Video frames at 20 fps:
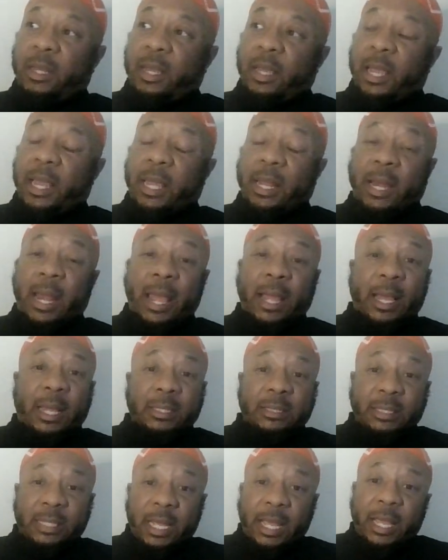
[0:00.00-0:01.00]
And like I
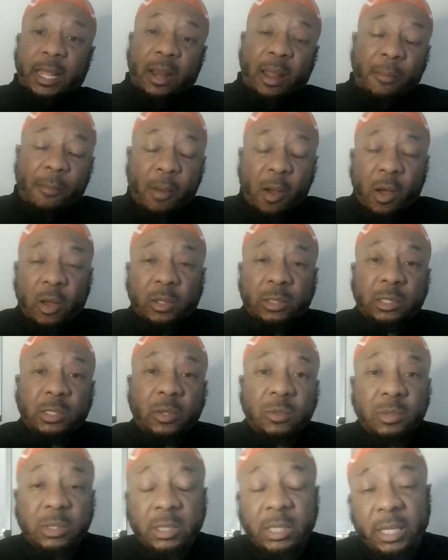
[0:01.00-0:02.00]
said, I'm
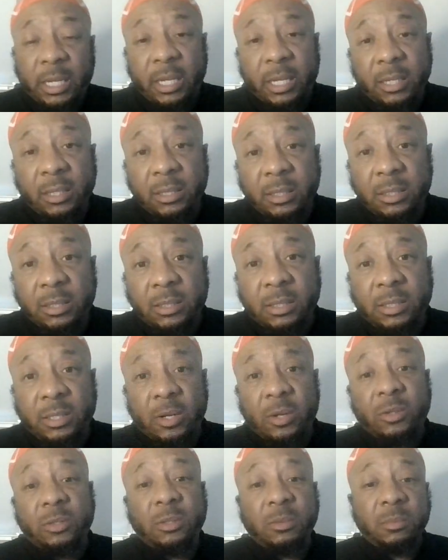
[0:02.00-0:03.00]
also seeing
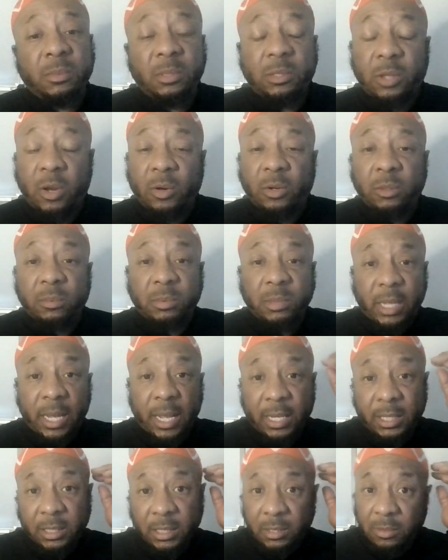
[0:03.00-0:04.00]
certain
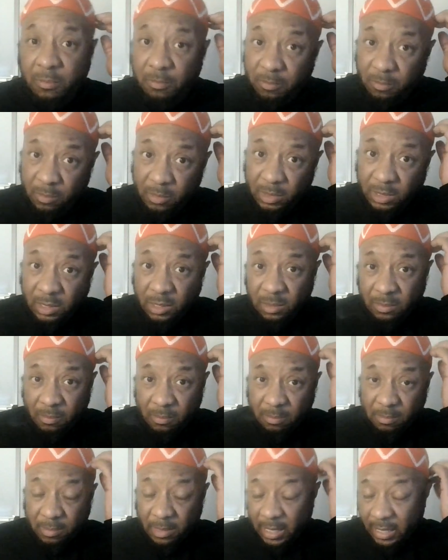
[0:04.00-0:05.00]
circumstances,
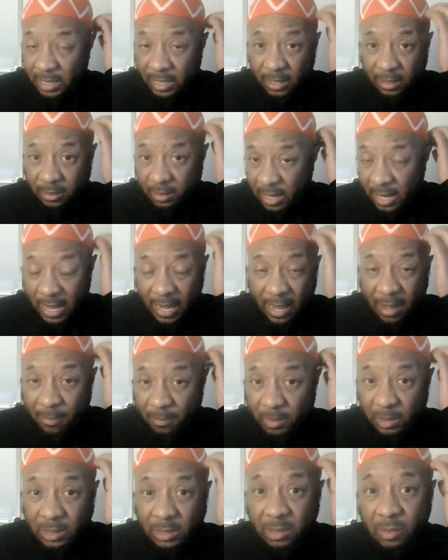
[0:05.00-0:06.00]
Muslim men and
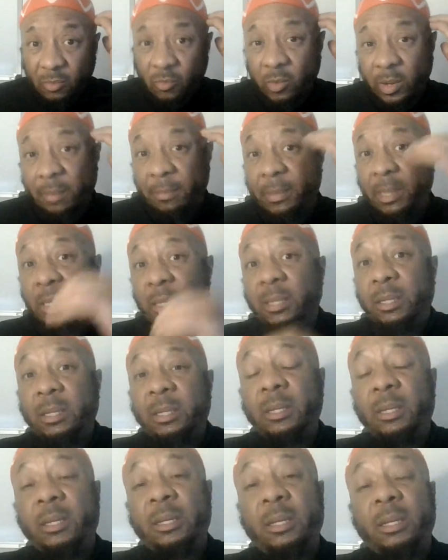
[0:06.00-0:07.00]
Muslim women,
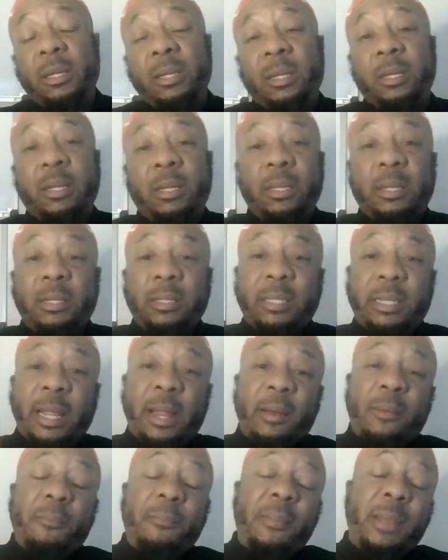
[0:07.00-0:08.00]

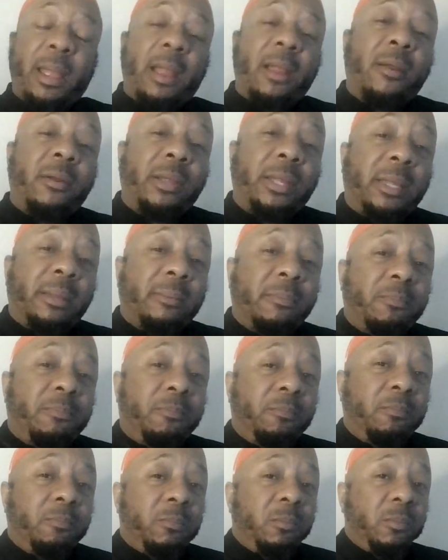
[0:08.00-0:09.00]
they're marrying,
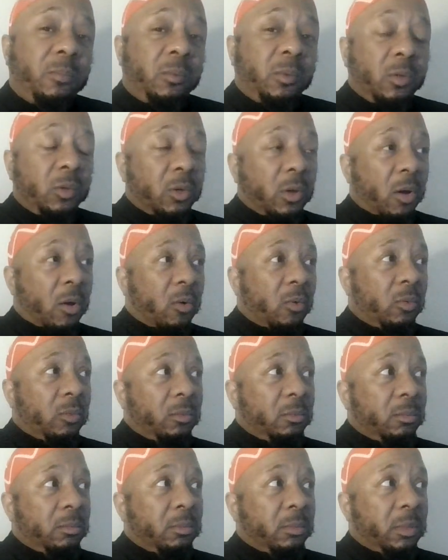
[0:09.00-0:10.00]

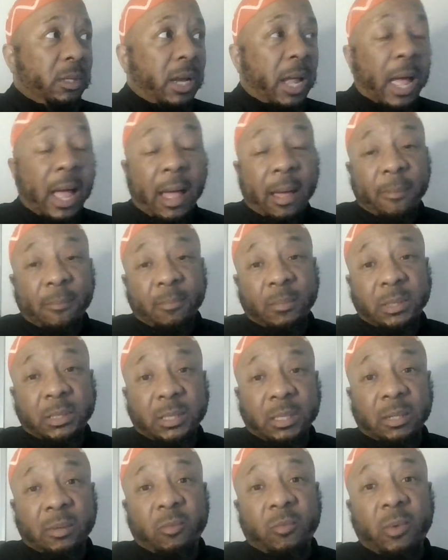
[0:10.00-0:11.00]

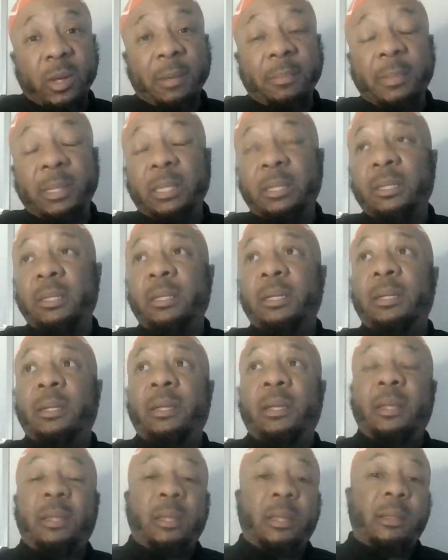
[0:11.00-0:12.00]
non-Muslim women
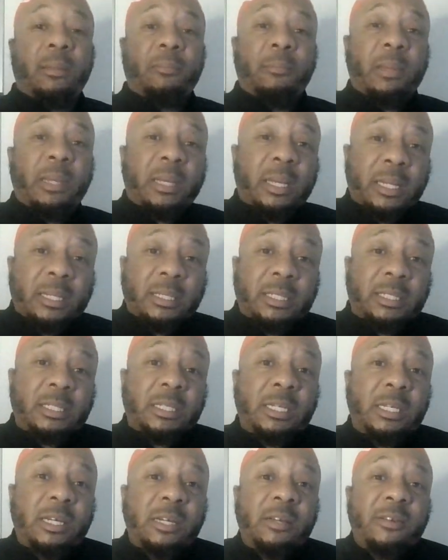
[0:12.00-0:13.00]
because it's
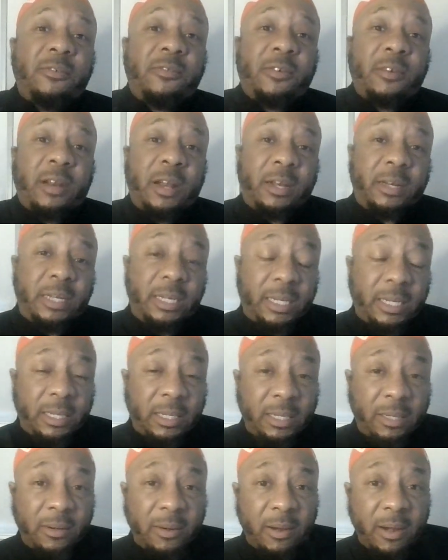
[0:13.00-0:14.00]
good for their
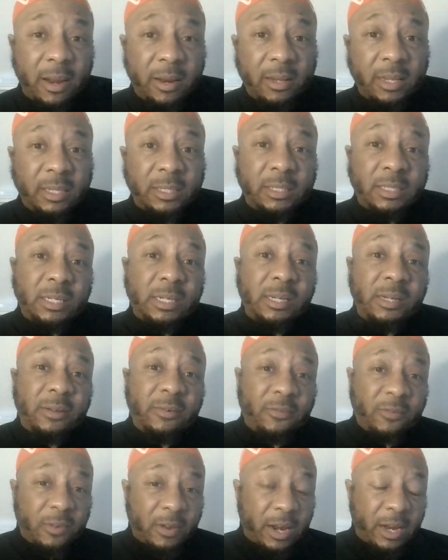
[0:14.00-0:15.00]

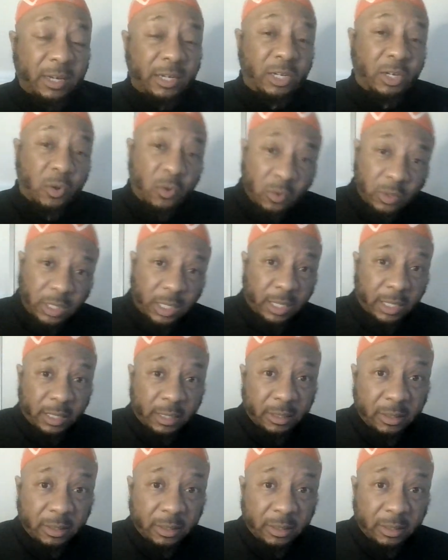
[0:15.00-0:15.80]
dunya,